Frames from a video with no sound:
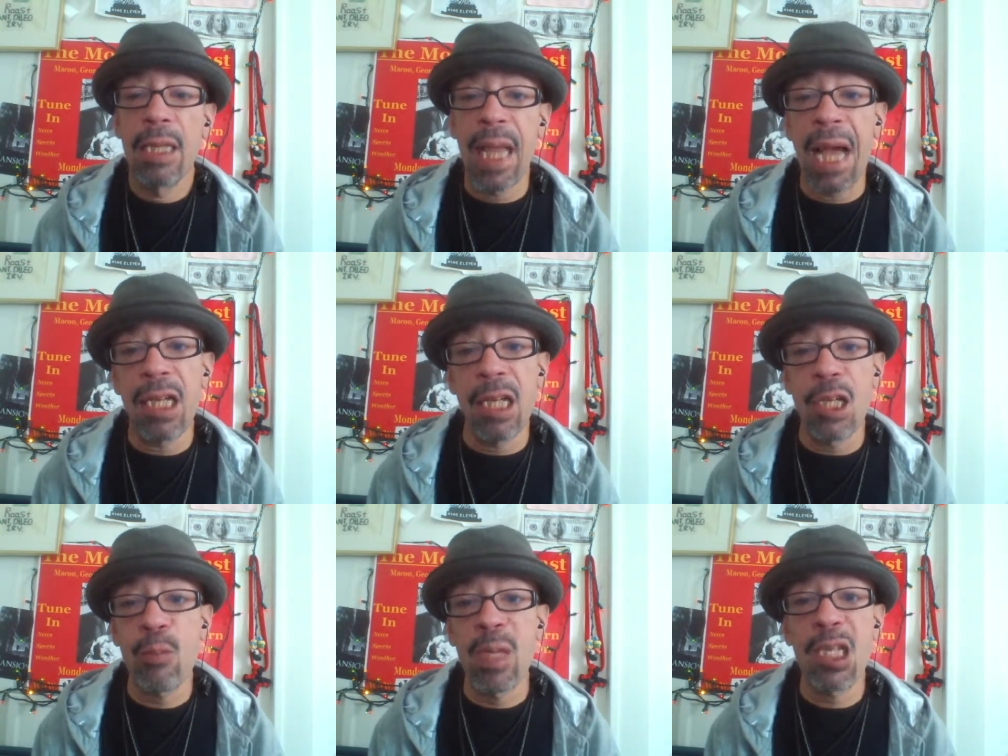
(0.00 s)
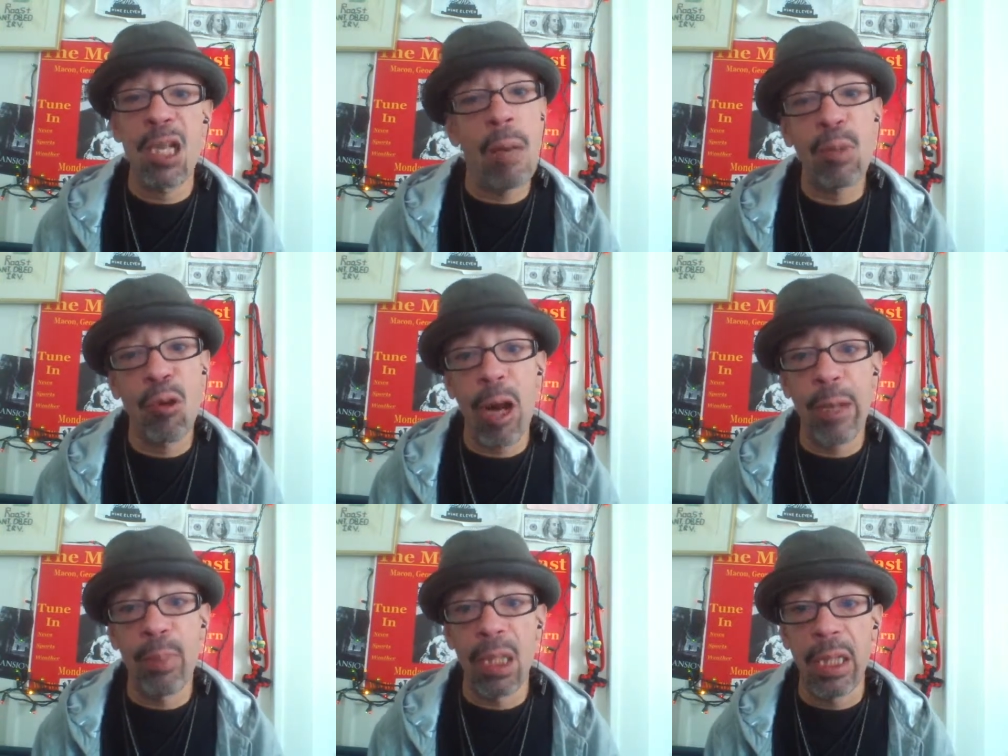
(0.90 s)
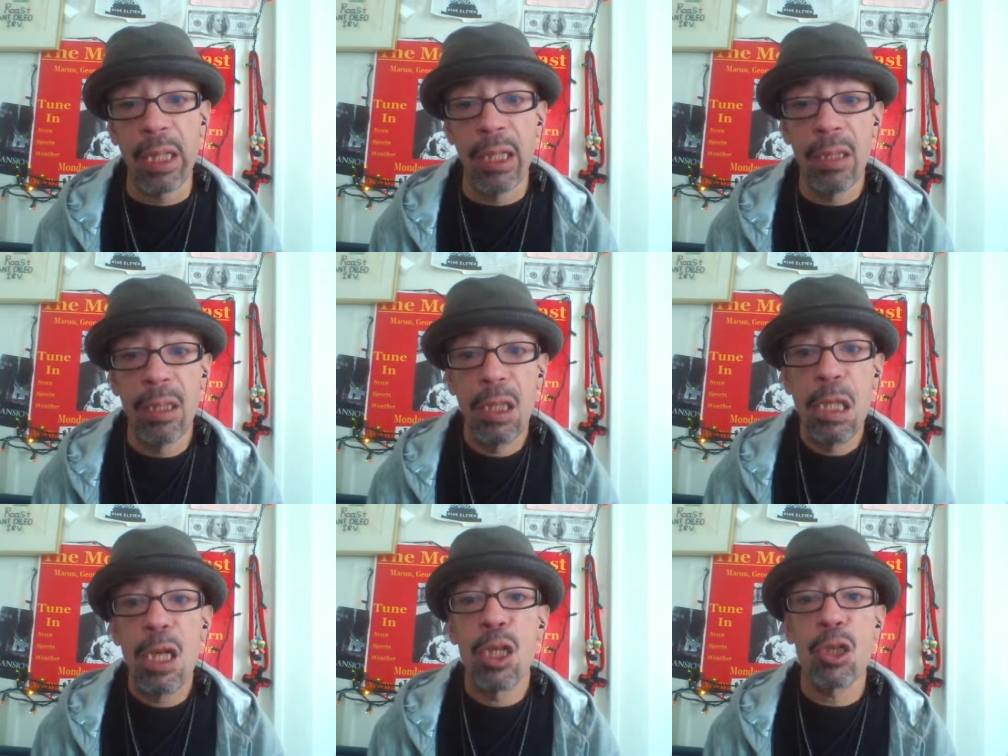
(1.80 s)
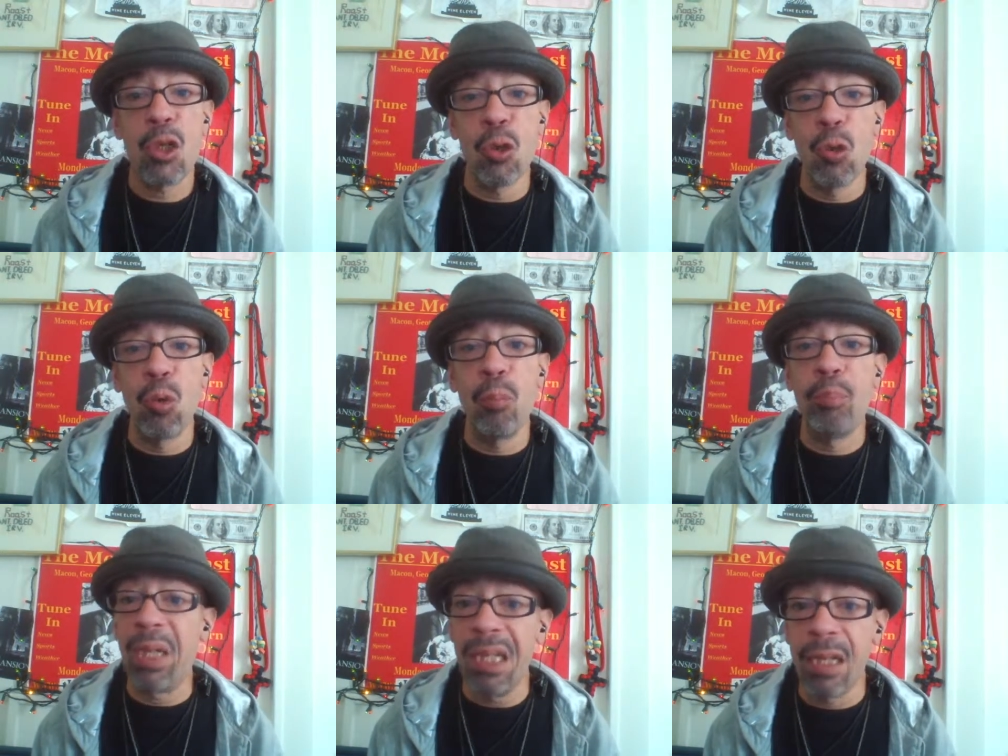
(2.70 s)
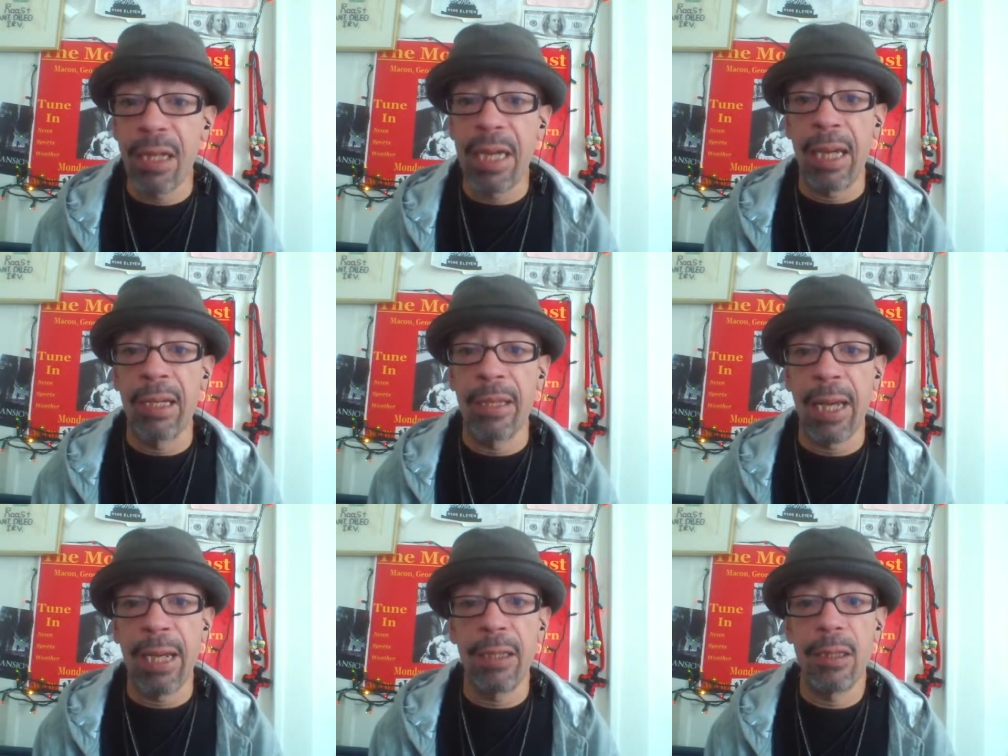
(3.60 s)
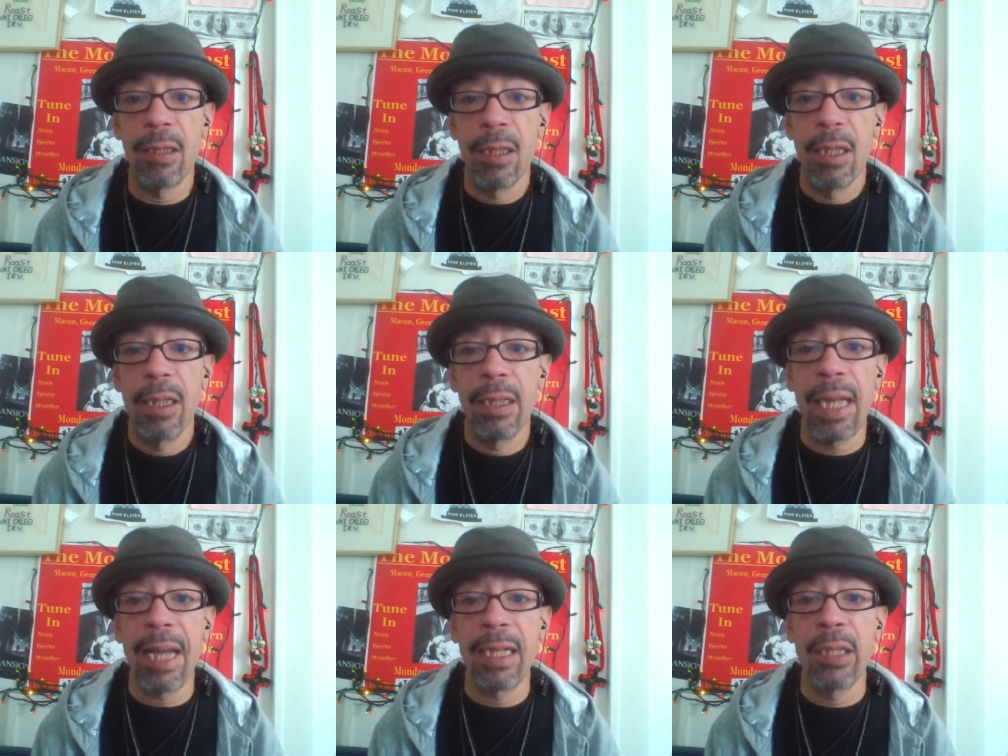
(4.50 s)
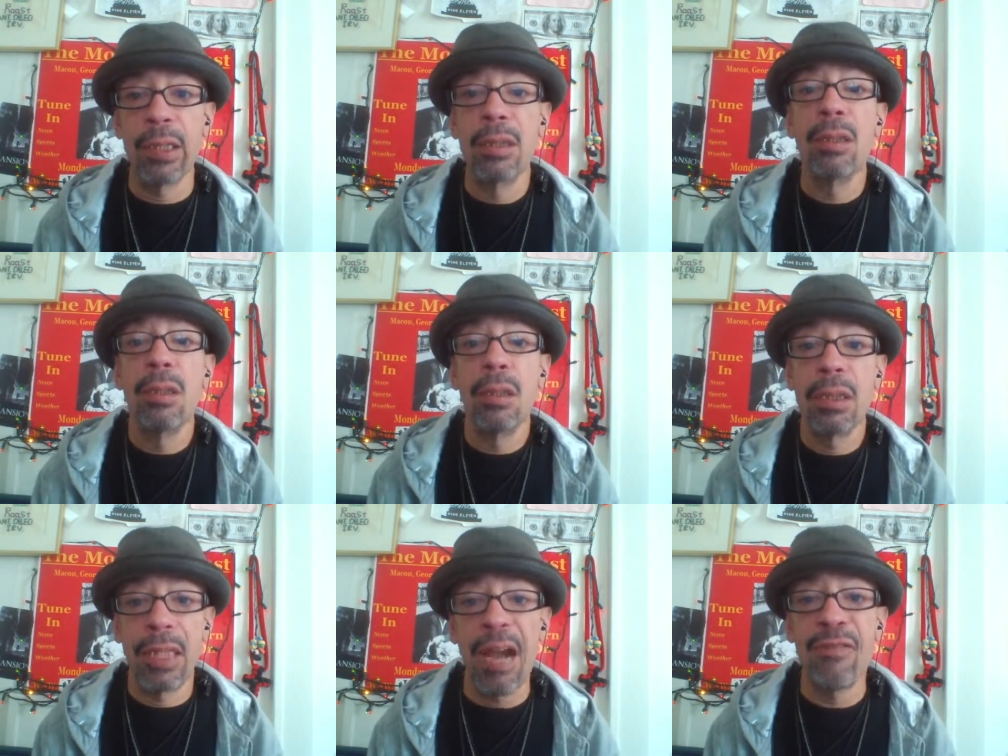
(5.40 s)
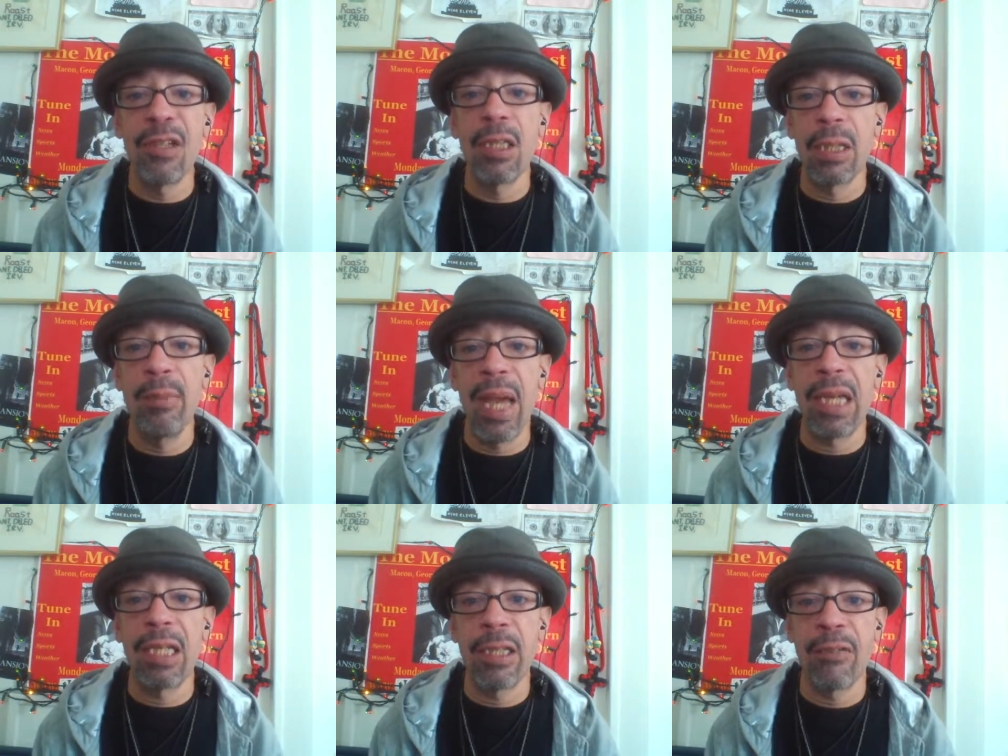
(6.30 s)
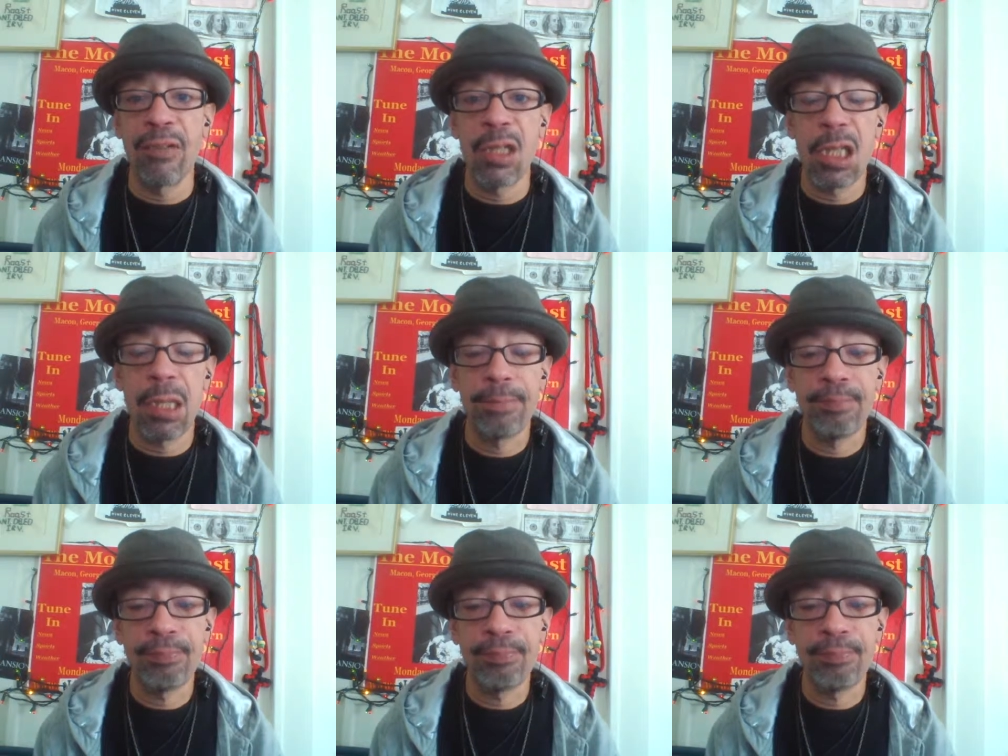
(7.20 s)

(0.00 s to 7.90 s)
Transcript: That gives me some credibility to being a candidate that could definitely make a difference.